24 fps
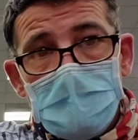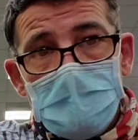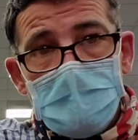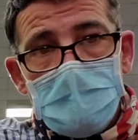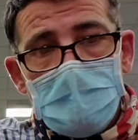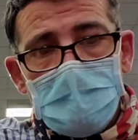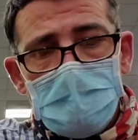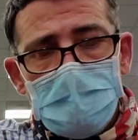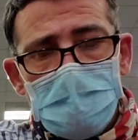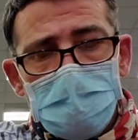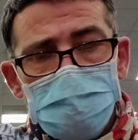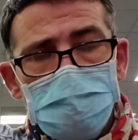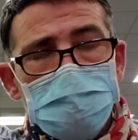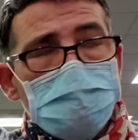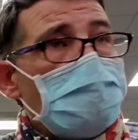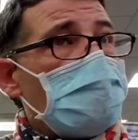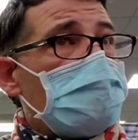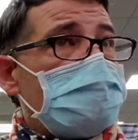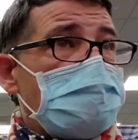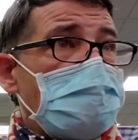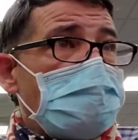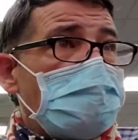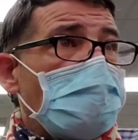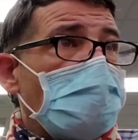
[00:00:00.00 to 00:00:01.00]
uh,
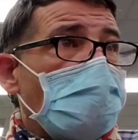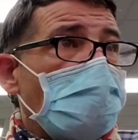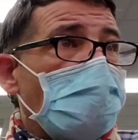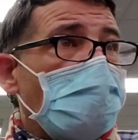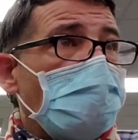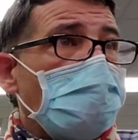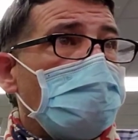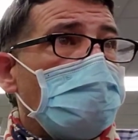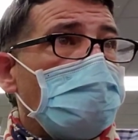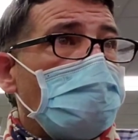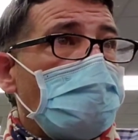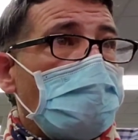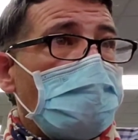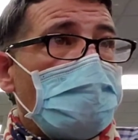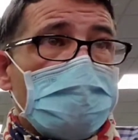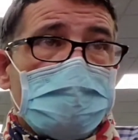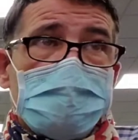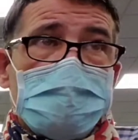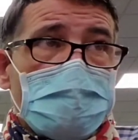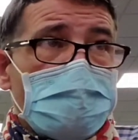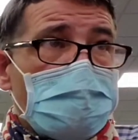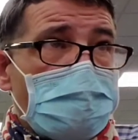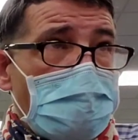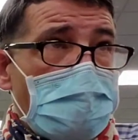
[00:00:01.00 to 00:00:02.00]
Medina Hub. And
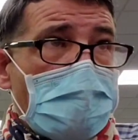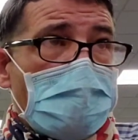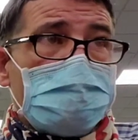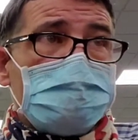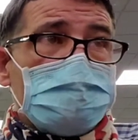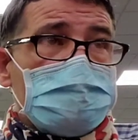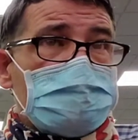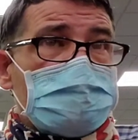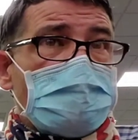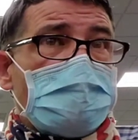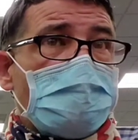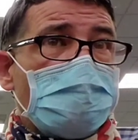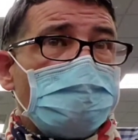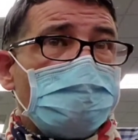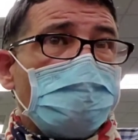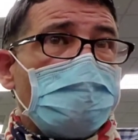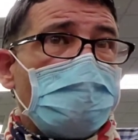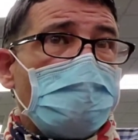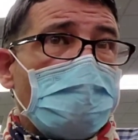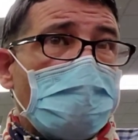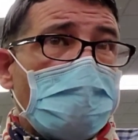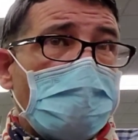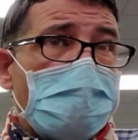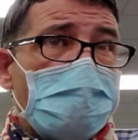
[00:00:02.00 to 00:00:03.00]
again, it happens
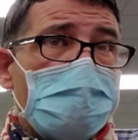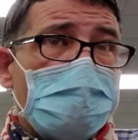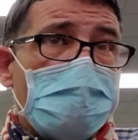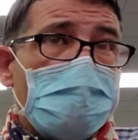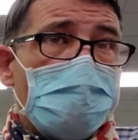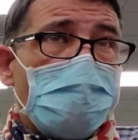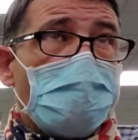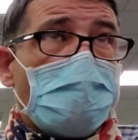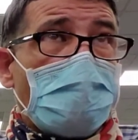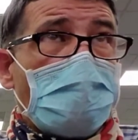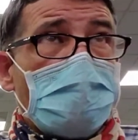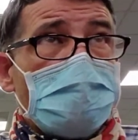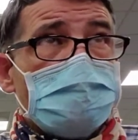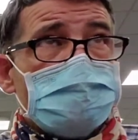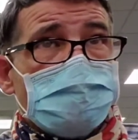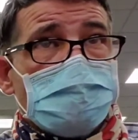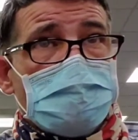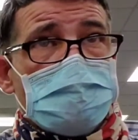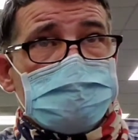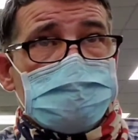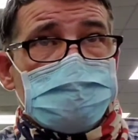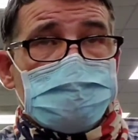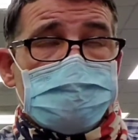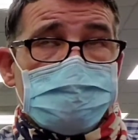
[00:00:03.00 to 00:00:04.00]
every night. And when I
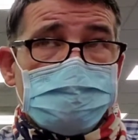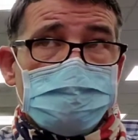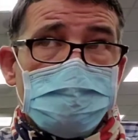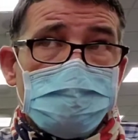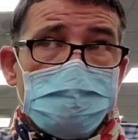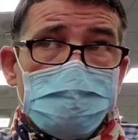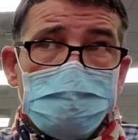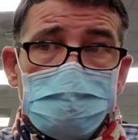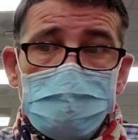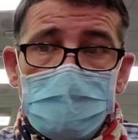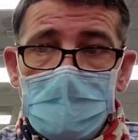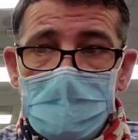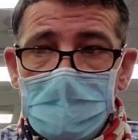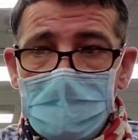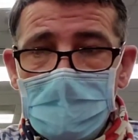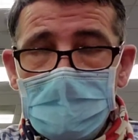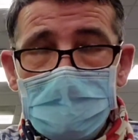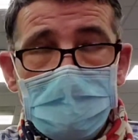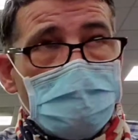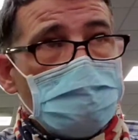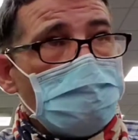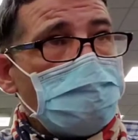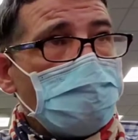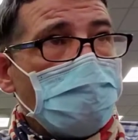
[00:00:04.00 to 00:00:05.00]
addressed your
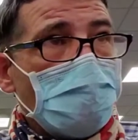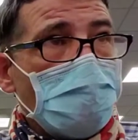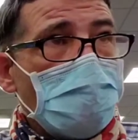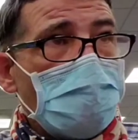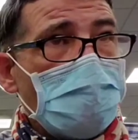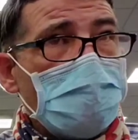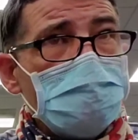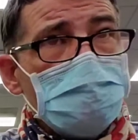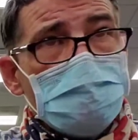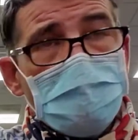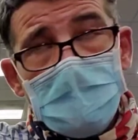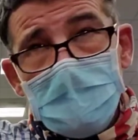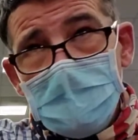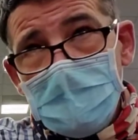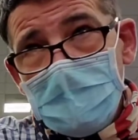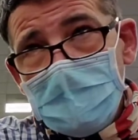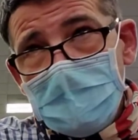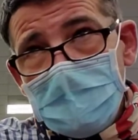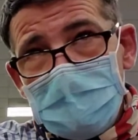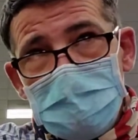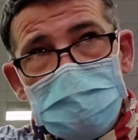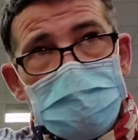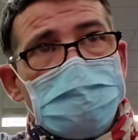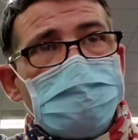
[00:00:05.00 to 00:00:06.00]
employee,
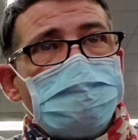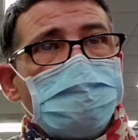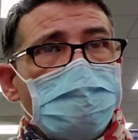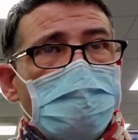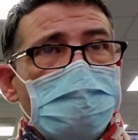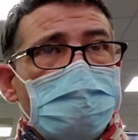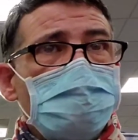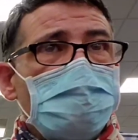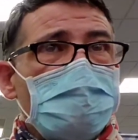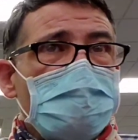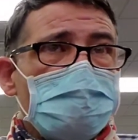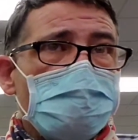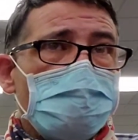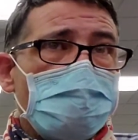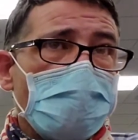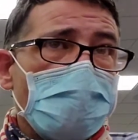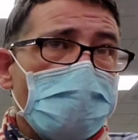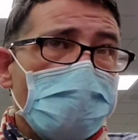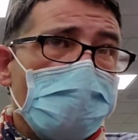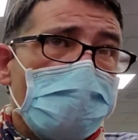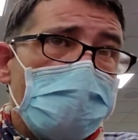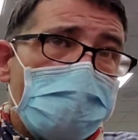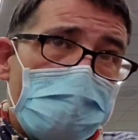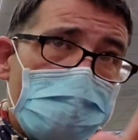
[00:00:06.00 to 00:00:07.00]
he flipped me the
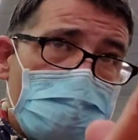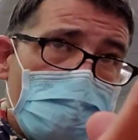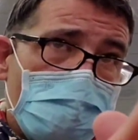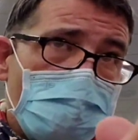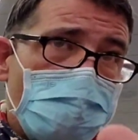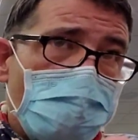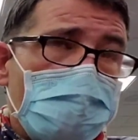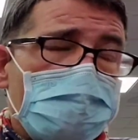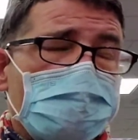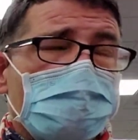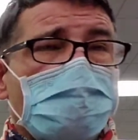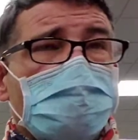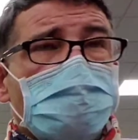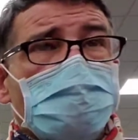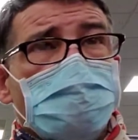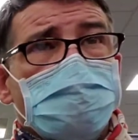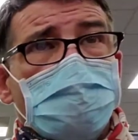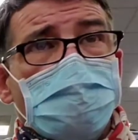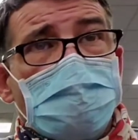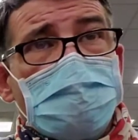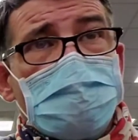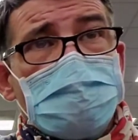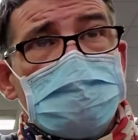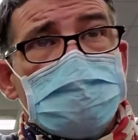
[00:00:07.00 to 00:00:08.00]
bird and then went and
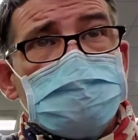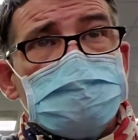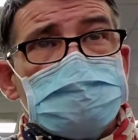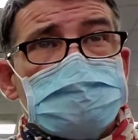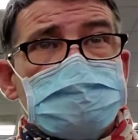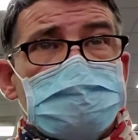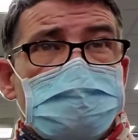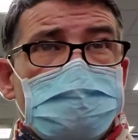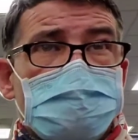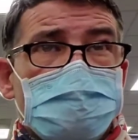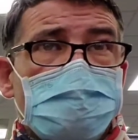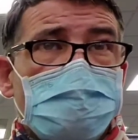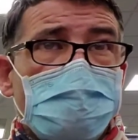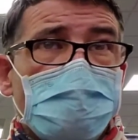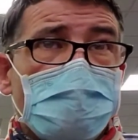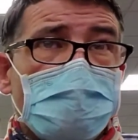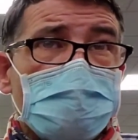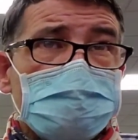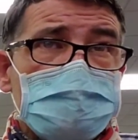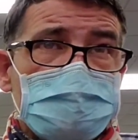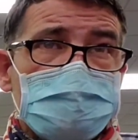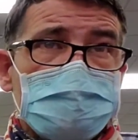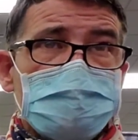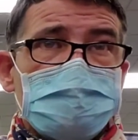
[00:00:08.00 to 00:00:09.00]
complained to your security
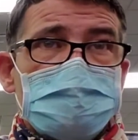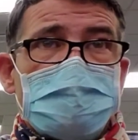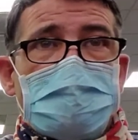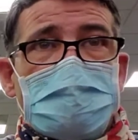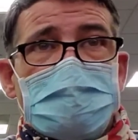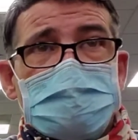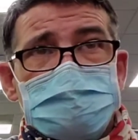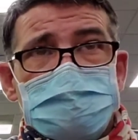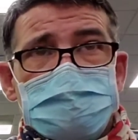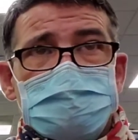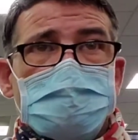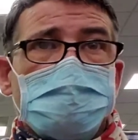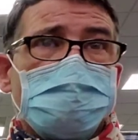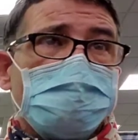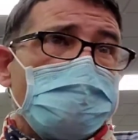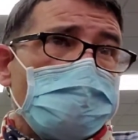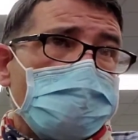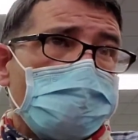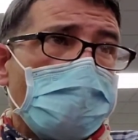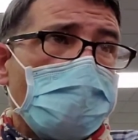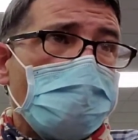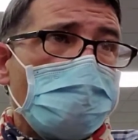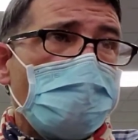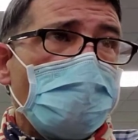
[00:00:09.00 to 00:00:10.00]
officers and asked them
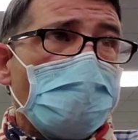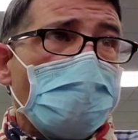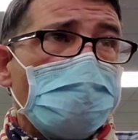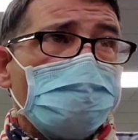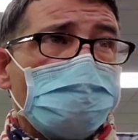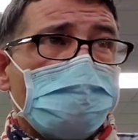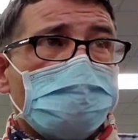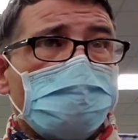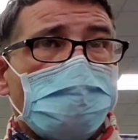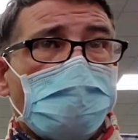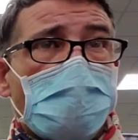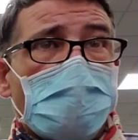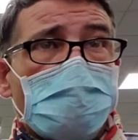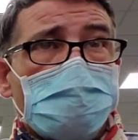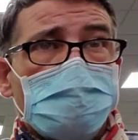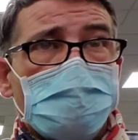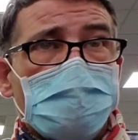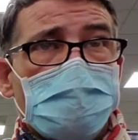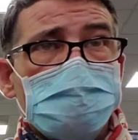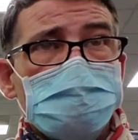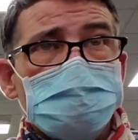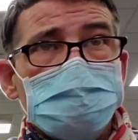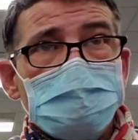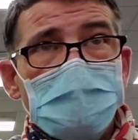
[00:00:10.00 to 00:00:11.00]
to throw me off the
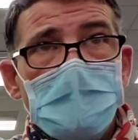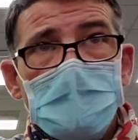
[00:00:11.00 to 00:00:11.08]
property.